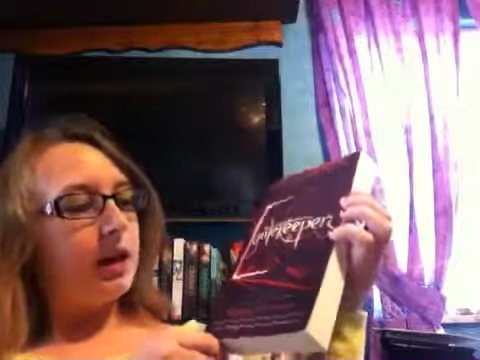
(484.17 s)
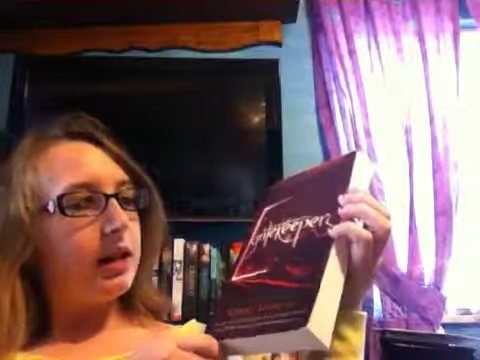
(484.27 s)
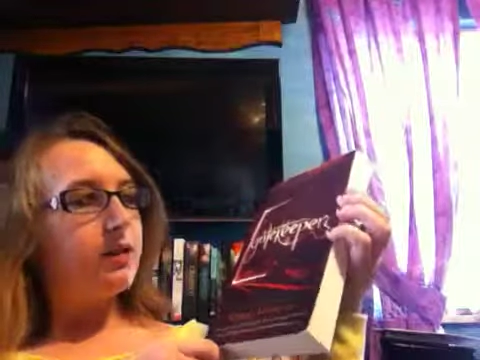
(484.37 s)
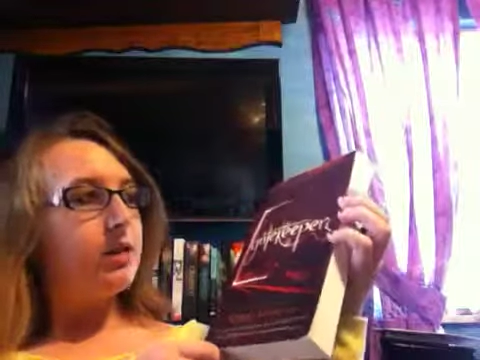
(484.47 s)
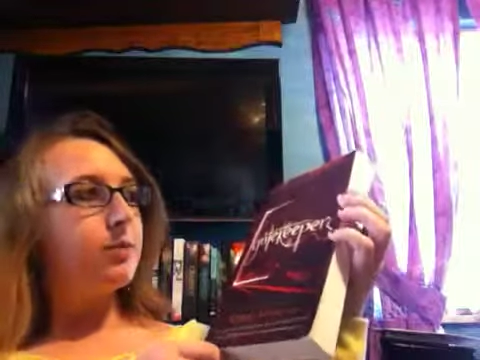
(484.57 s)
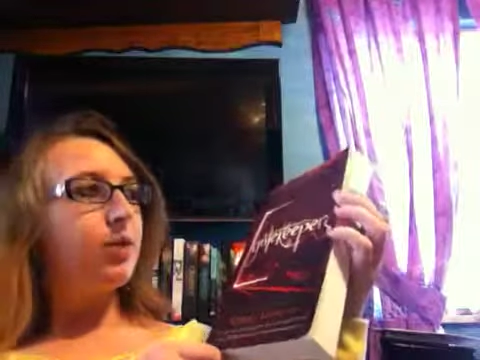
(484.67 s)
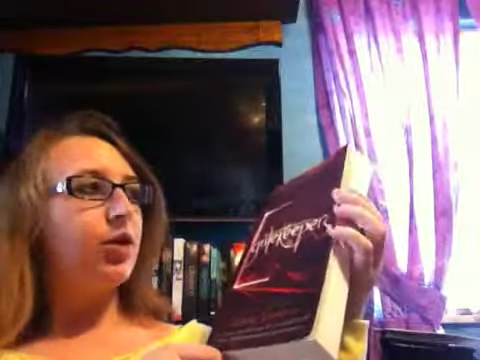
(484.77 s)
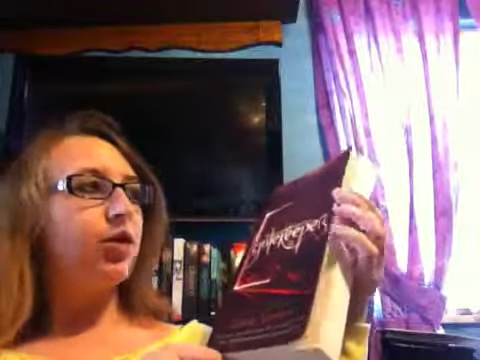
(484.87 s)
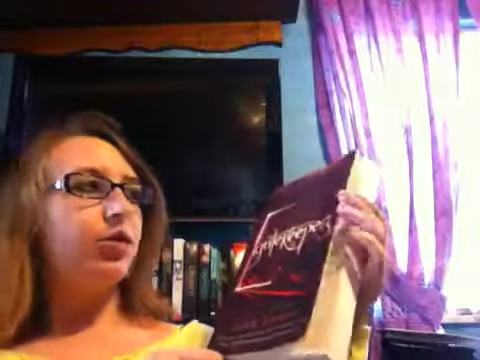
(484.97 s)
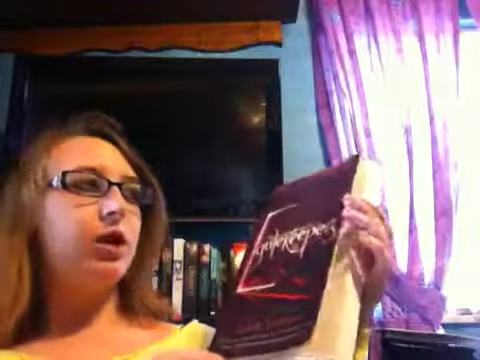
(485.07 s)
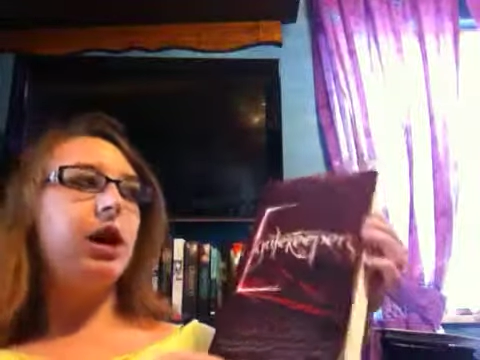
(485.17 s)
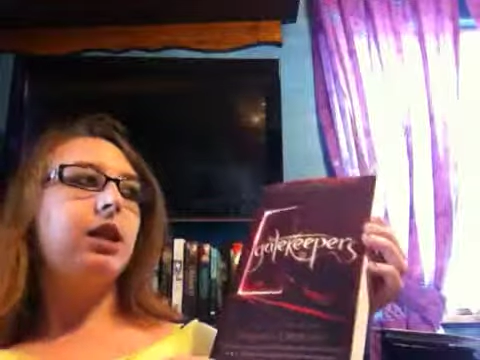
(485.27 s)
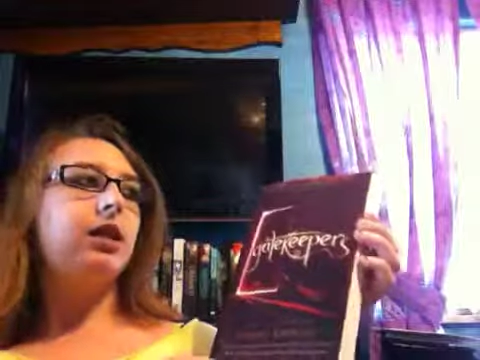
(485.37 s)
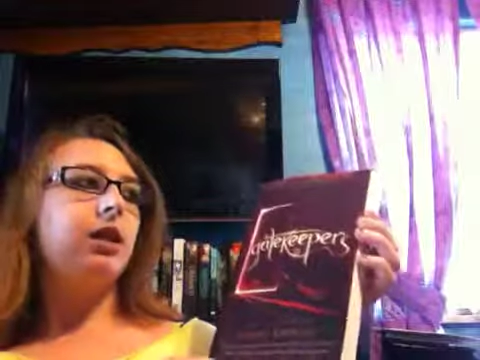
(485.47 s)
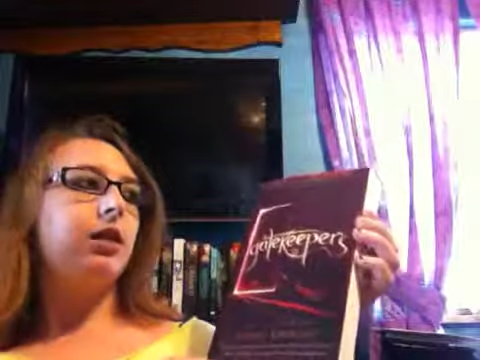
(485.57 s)
This is book 3
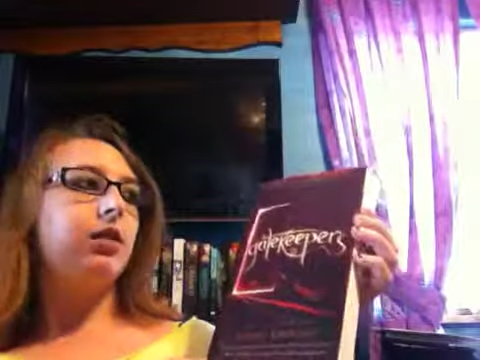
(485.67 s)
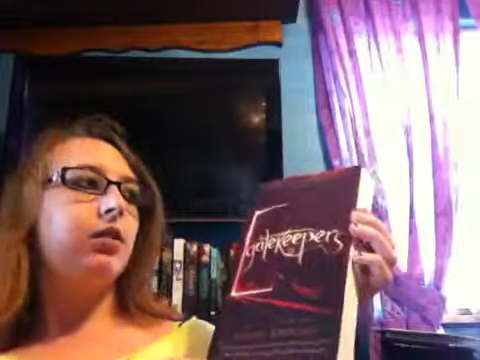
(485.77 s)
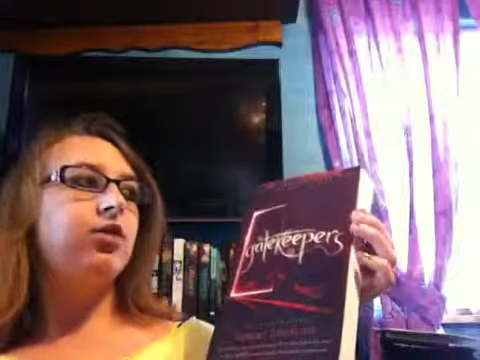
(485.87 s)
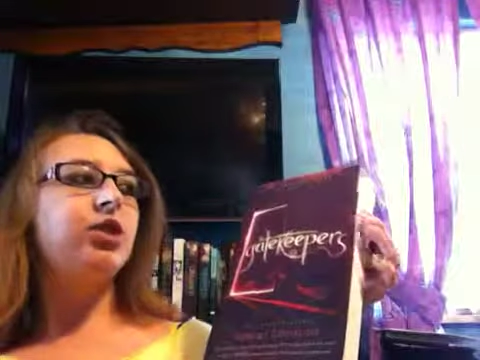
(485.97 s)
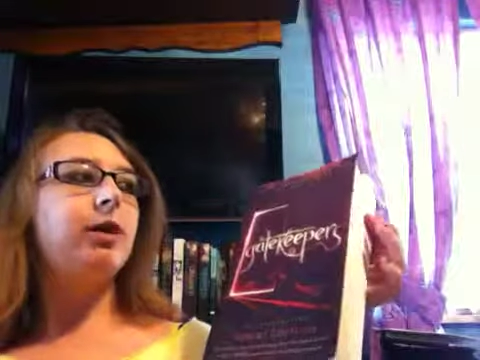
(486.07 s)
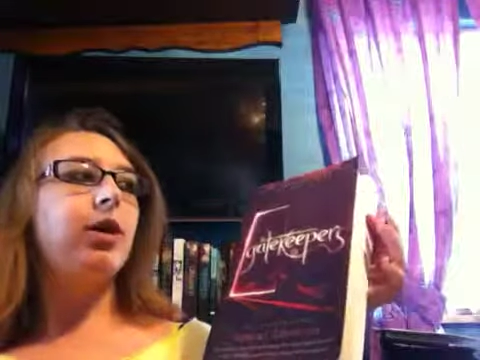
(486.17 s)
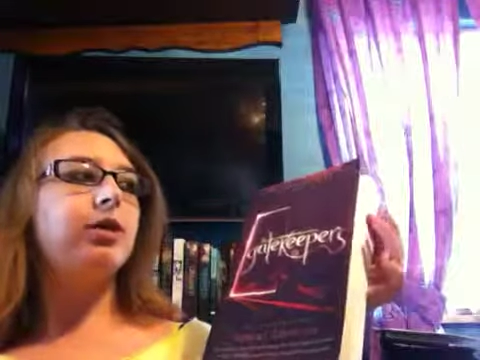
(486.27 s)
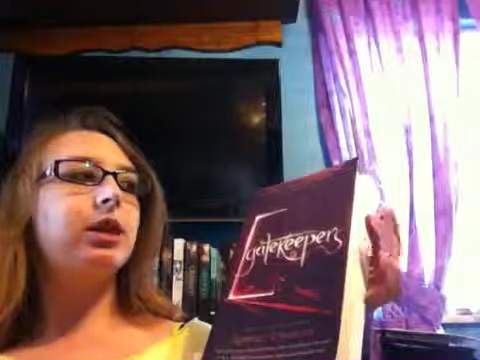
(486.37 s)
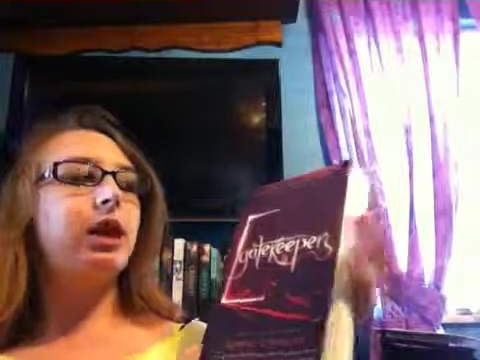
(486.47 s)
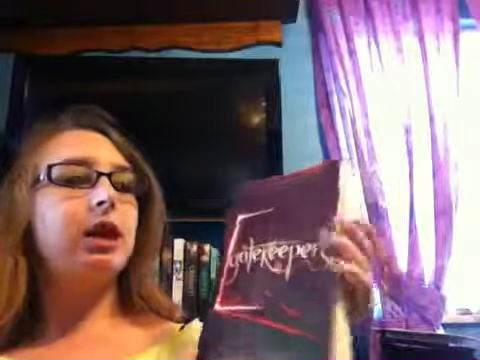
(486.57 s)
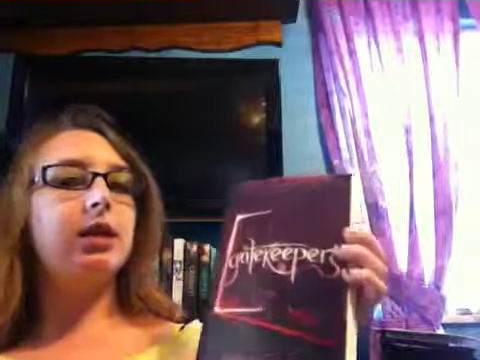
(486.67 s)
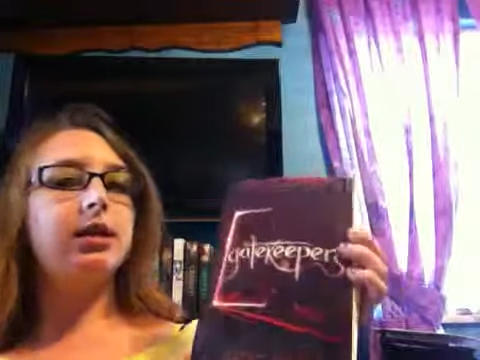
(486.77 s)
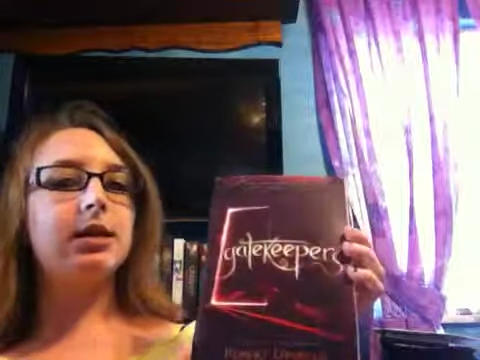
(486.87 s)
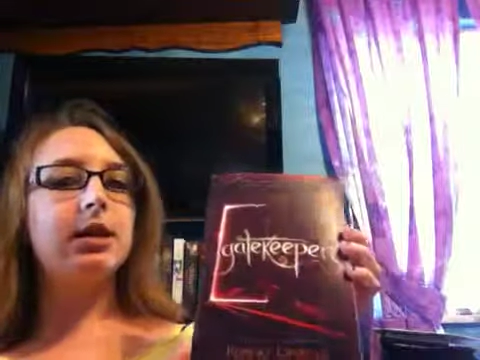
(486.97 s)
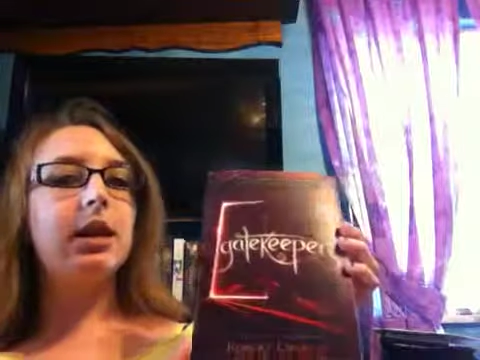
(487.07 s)
in the Dreamhouse
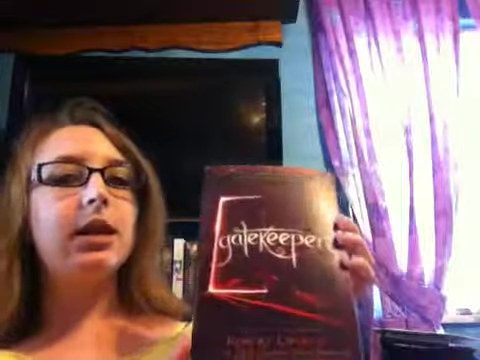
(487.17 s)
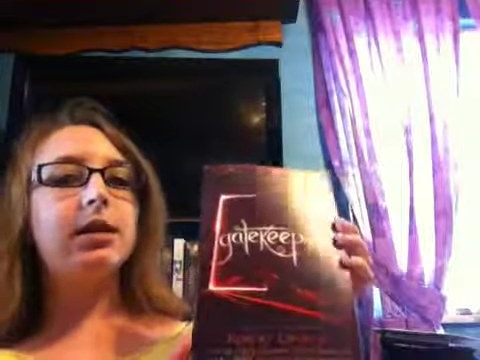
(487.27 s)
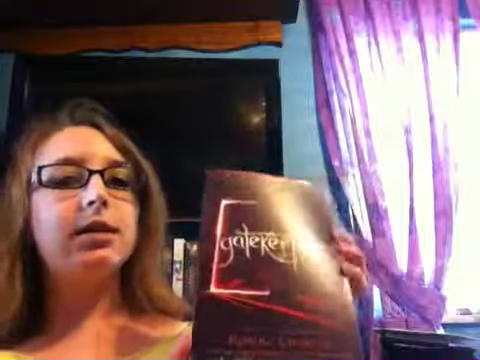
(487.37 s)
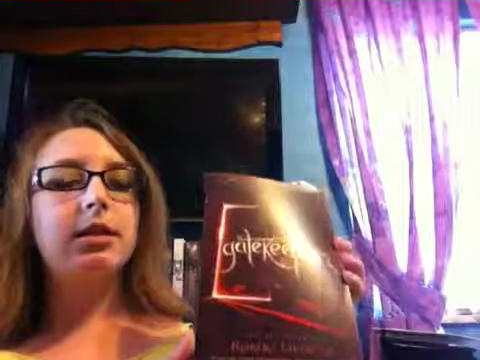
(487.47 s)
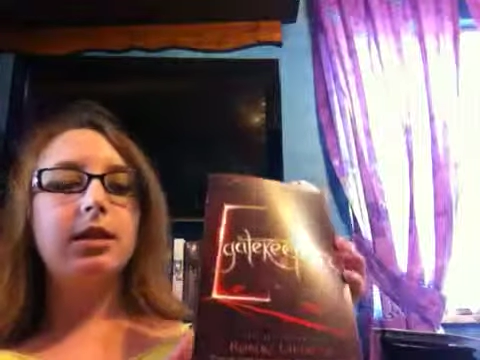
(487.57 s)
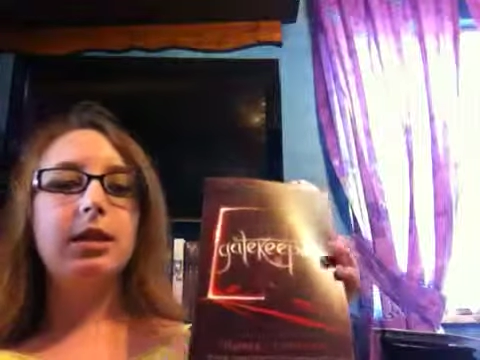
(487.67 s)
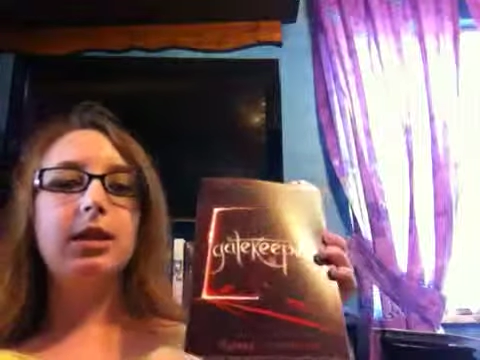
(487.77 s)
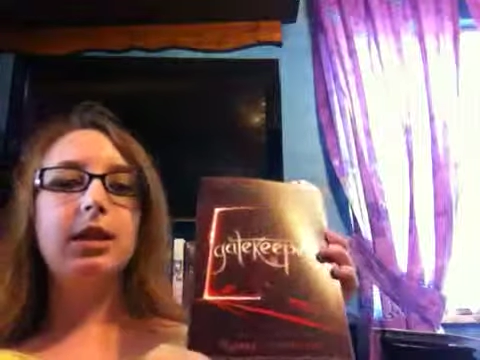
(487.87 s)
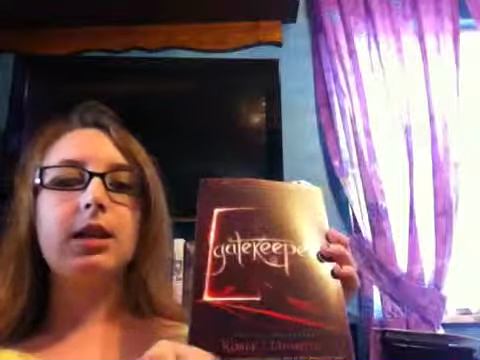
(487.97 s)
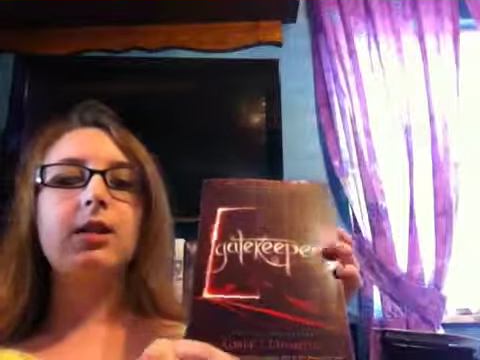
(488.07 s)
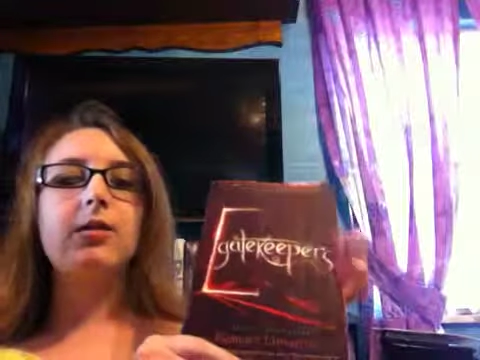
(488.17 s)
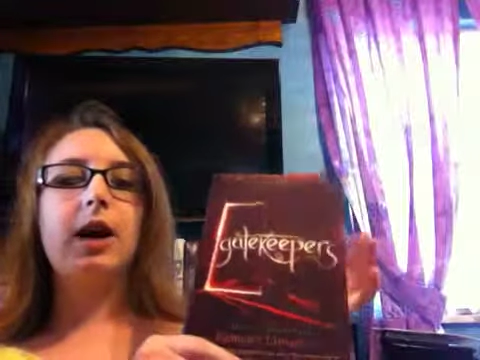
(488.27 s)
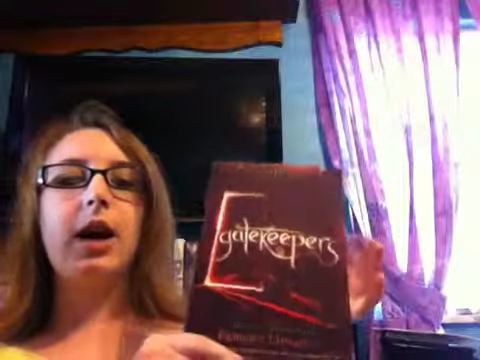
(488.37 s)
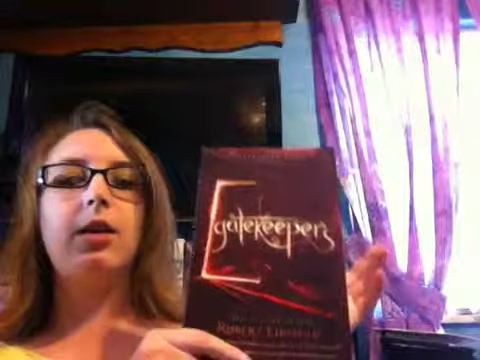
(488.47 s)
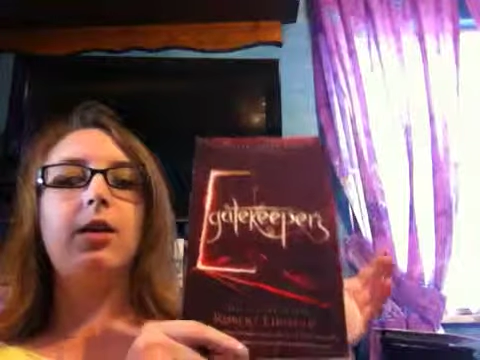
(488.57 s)
Kings series. I need to
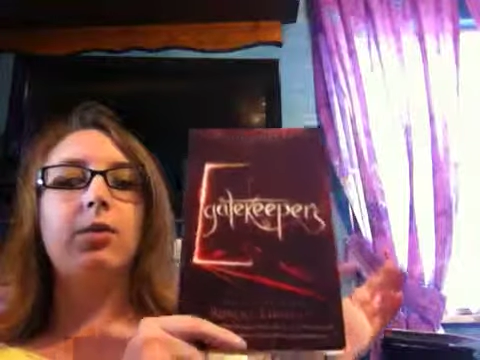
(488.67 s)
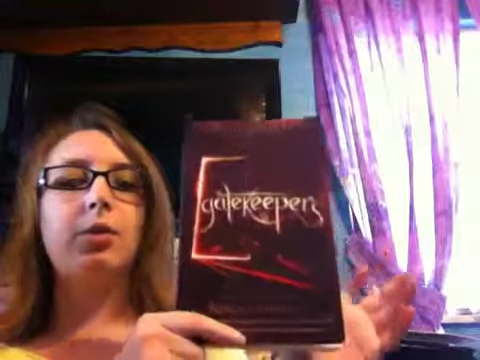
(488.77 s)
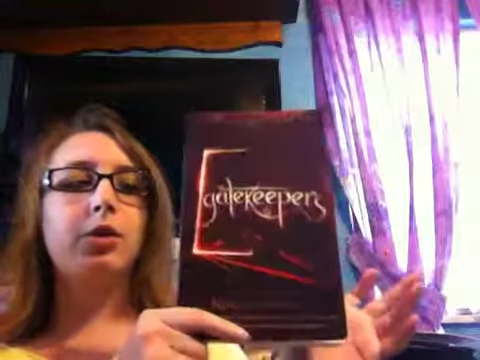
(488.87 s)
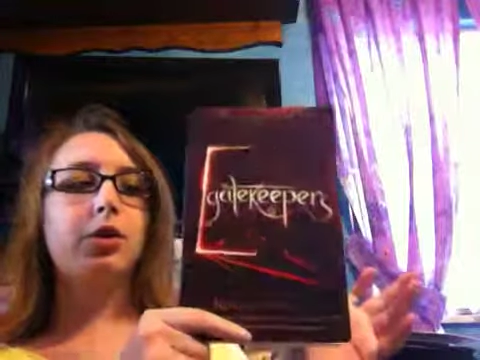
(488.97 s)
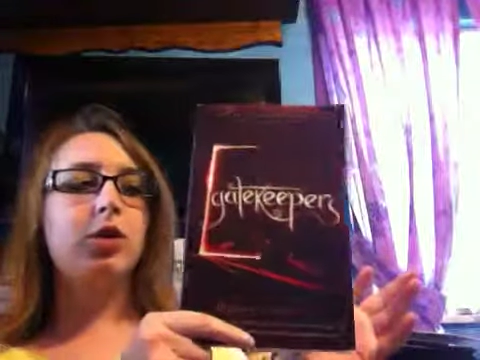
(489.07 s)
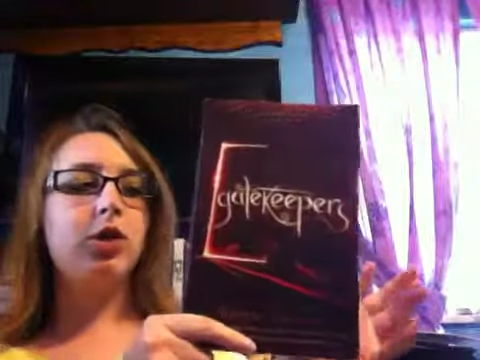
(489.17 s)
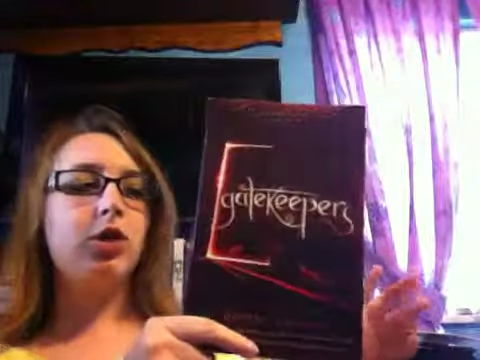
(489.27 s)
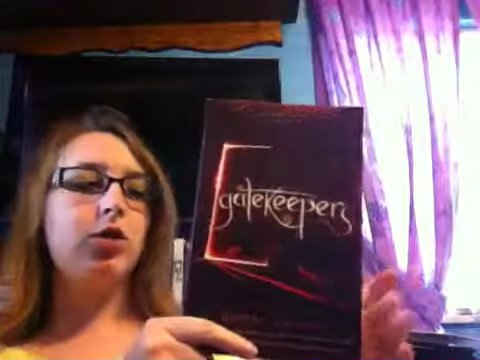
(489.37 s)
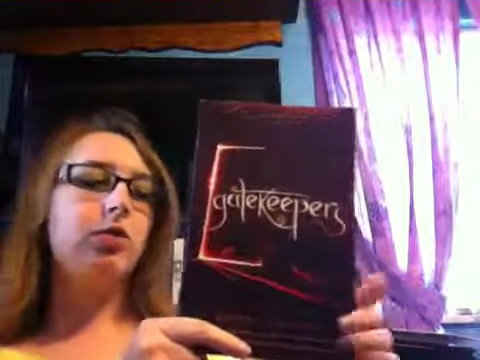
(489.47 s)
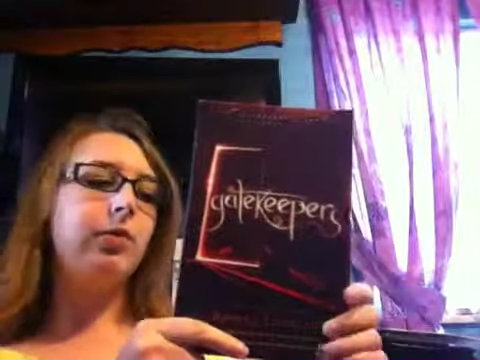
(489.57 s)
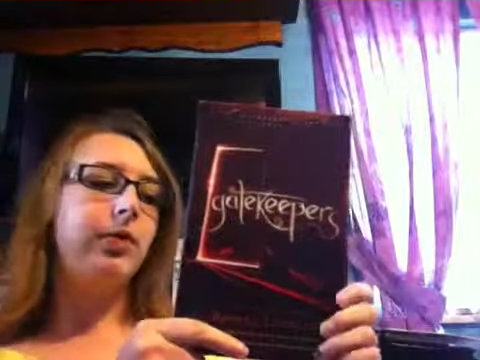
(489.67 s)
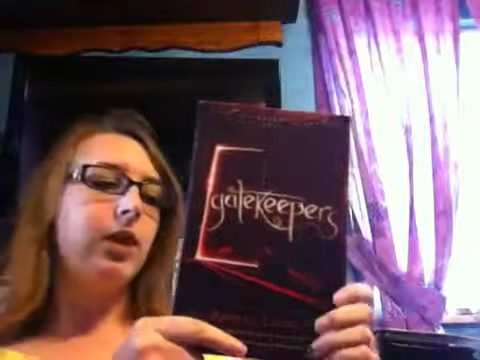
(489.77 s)
find book 2.